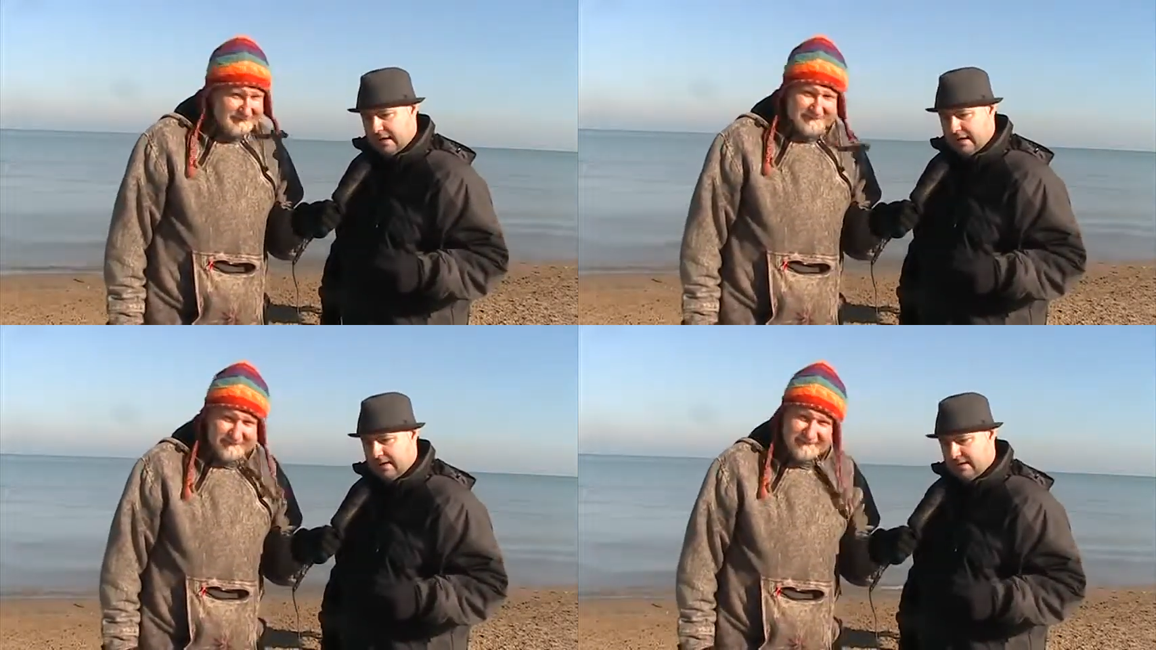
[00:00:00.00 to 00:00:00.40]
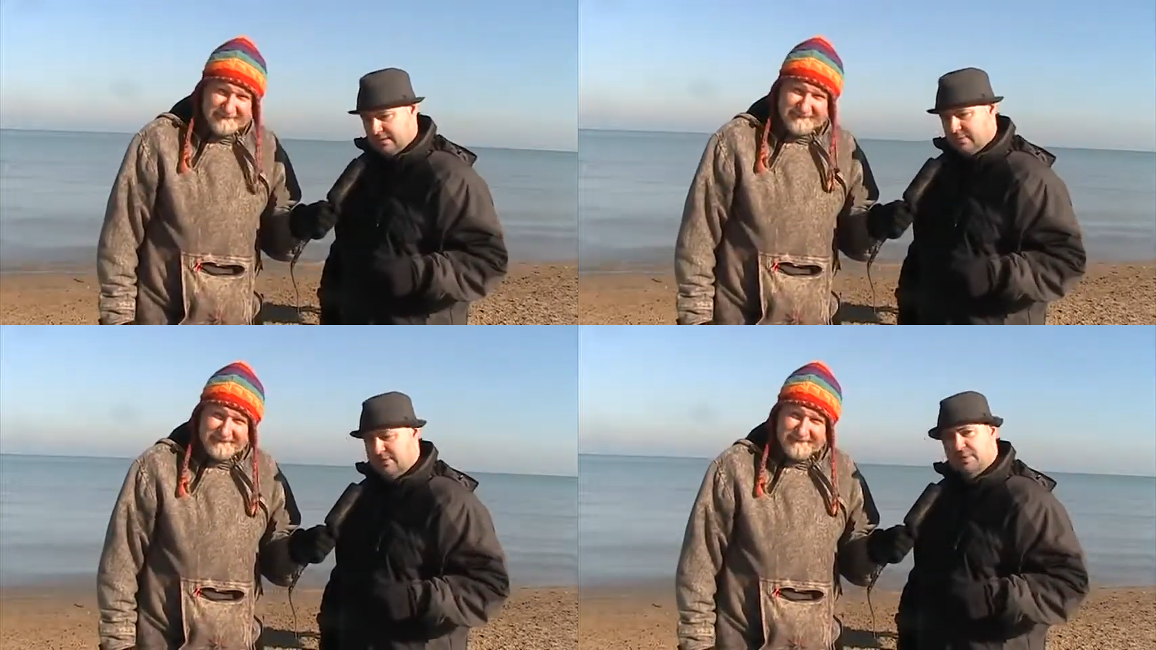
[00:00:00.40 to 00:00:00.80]
Speaker 1: and it's
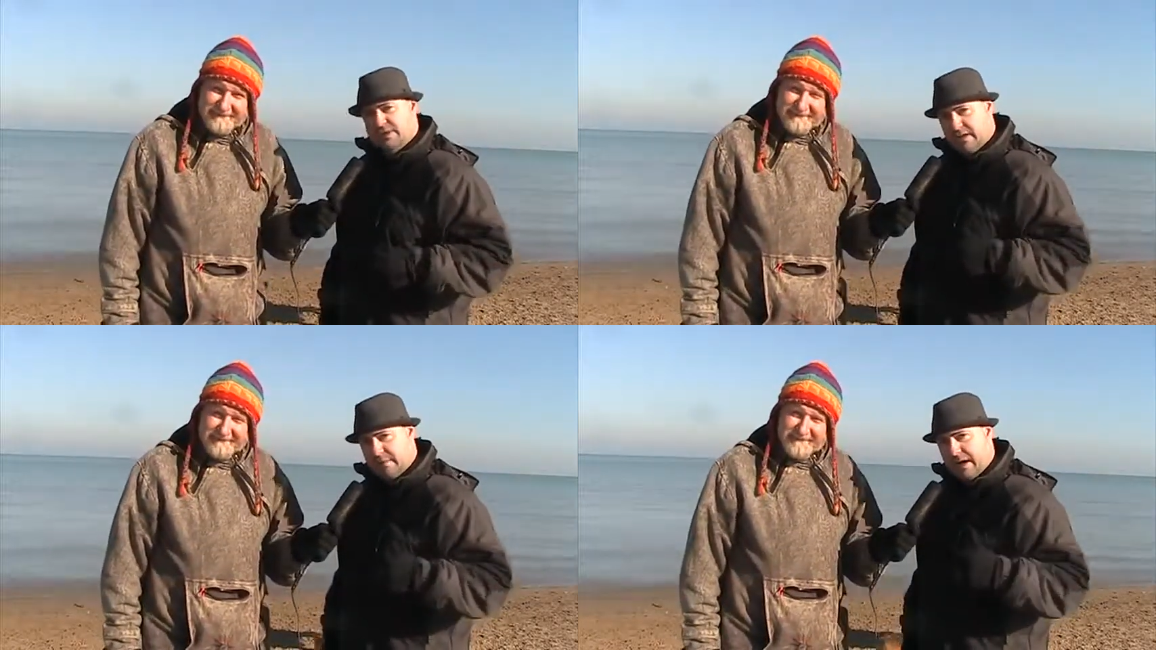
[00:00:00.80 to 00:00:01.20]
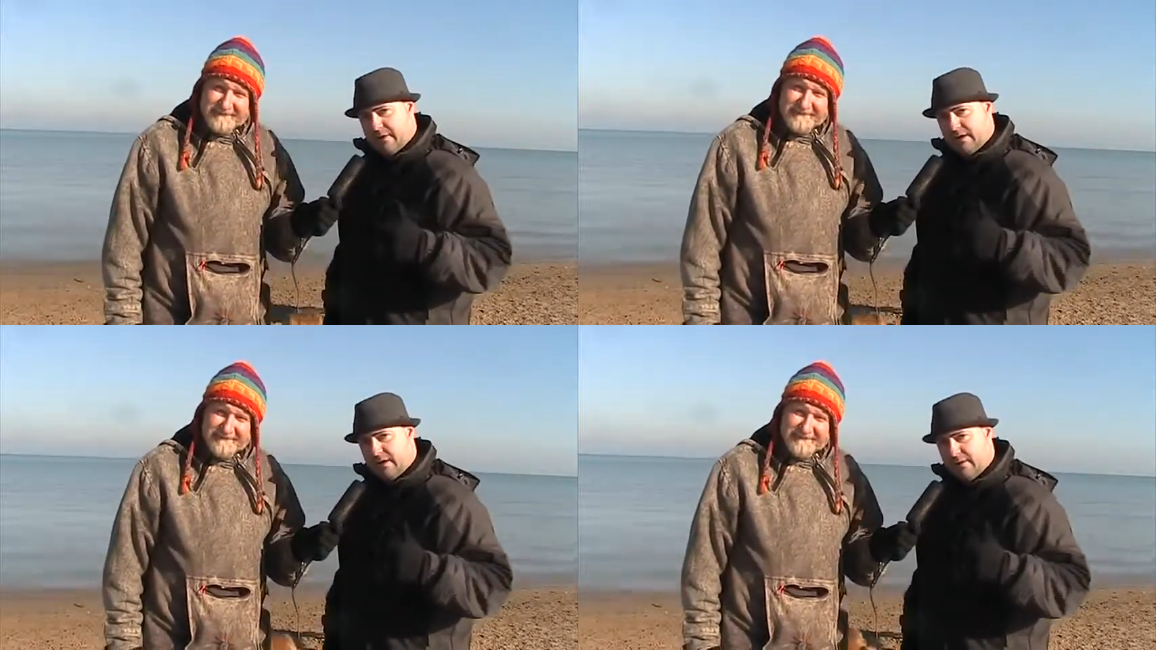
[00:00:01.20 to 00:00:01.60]
especially
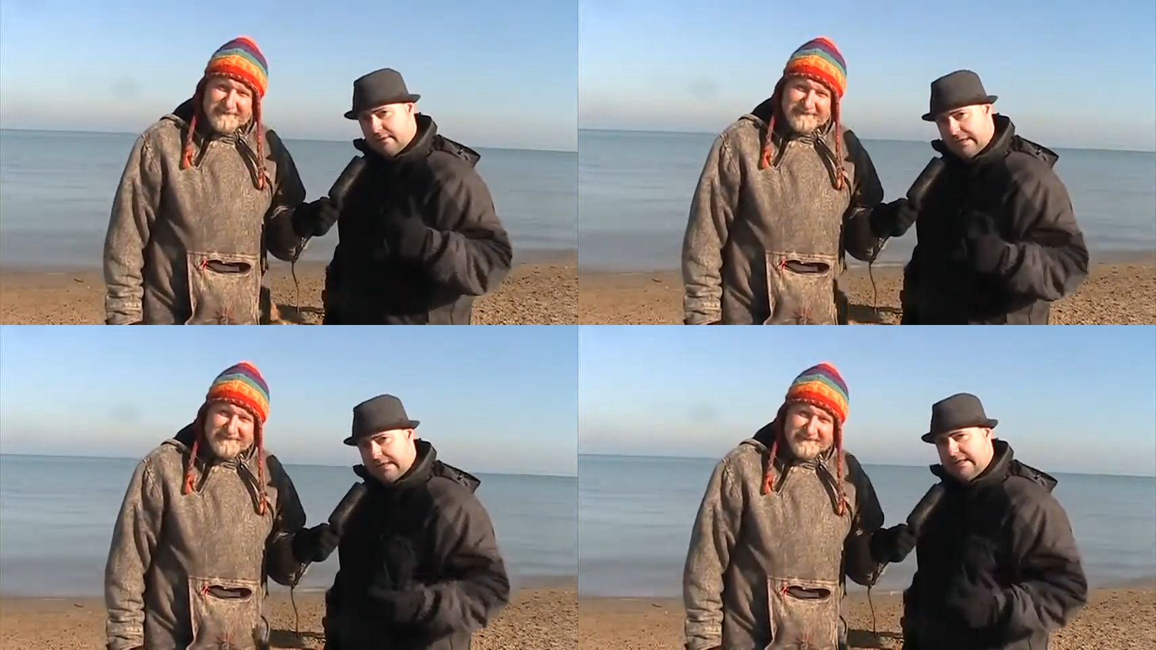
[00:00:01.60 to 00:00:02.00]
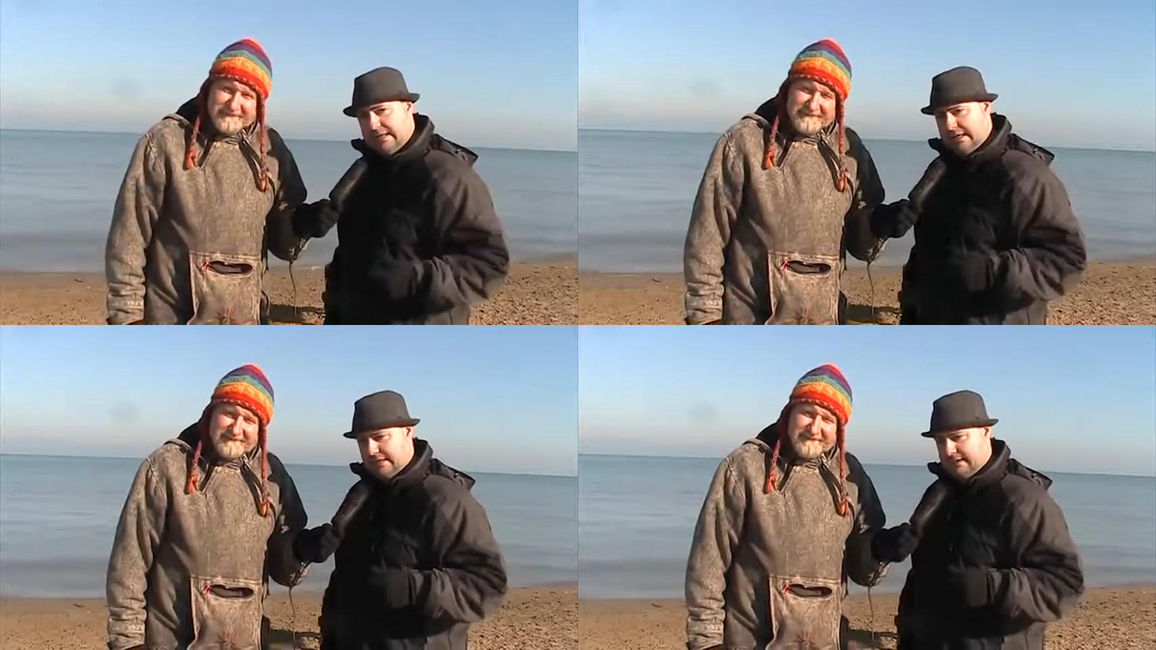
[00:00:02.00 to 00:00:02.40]
about
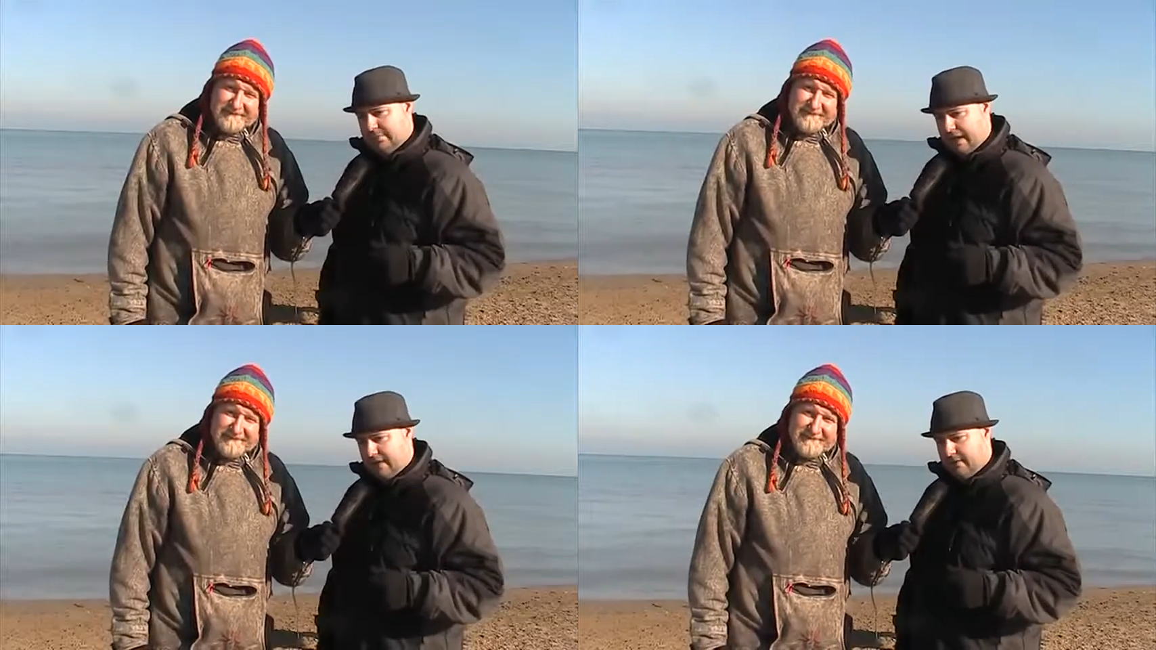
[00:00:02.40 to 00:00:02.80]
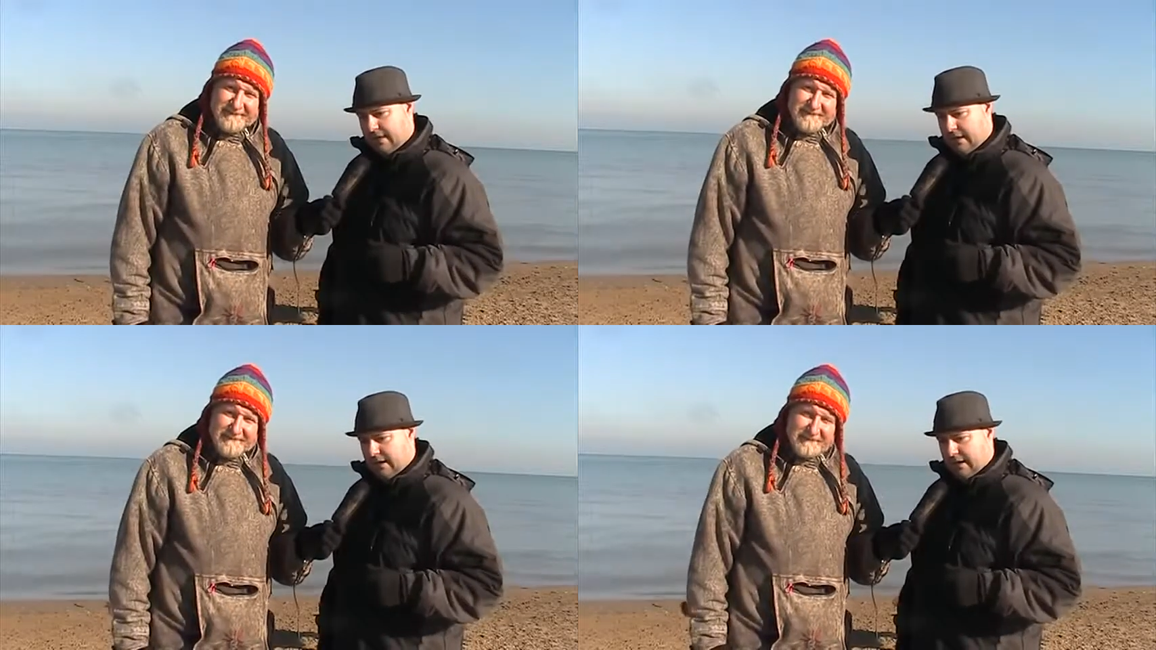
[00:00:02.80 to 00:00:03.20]
ETs, about
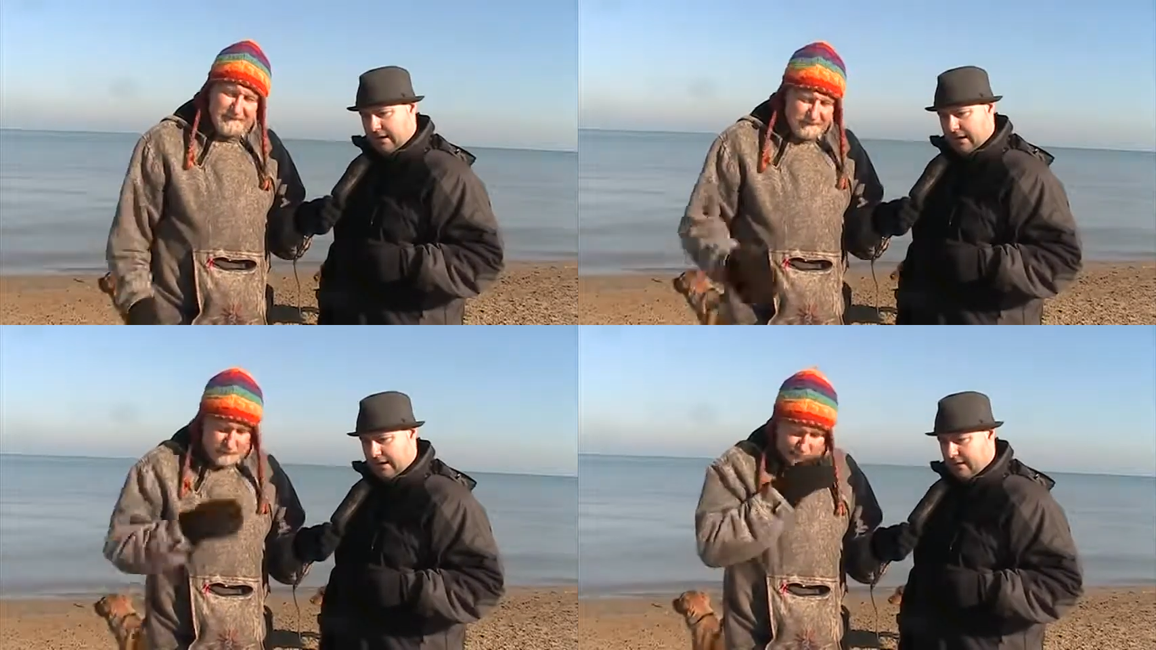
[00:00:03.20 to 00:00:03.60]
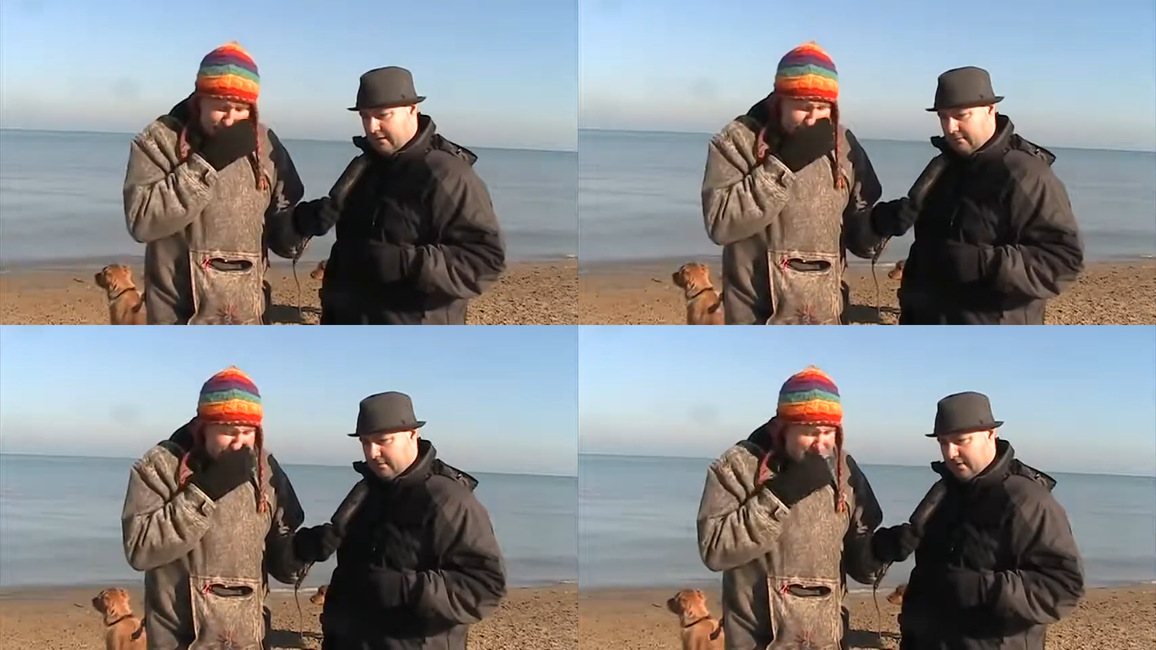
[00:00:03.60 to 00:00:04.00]

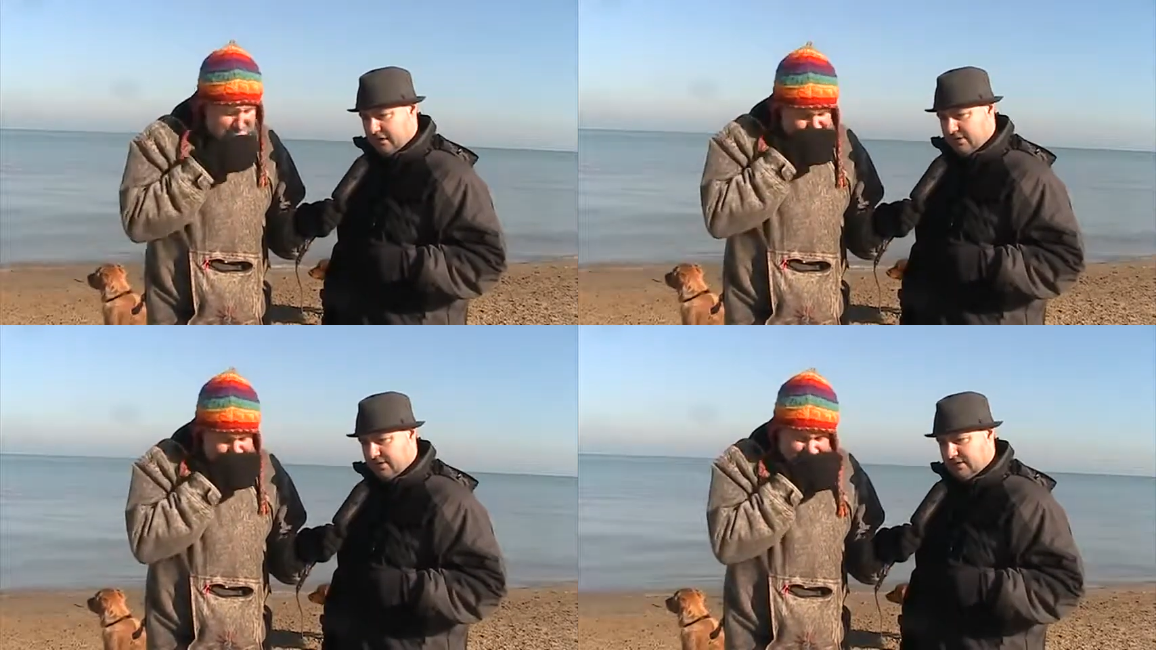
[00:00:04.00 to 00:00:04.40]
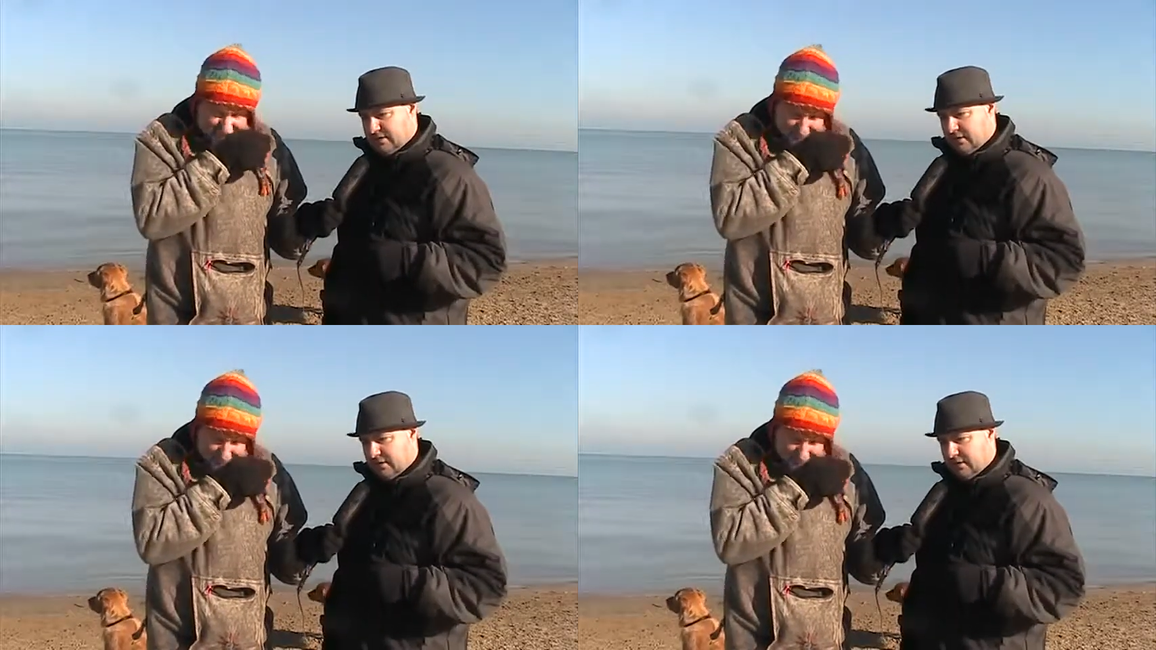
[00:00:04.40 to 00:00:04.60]
just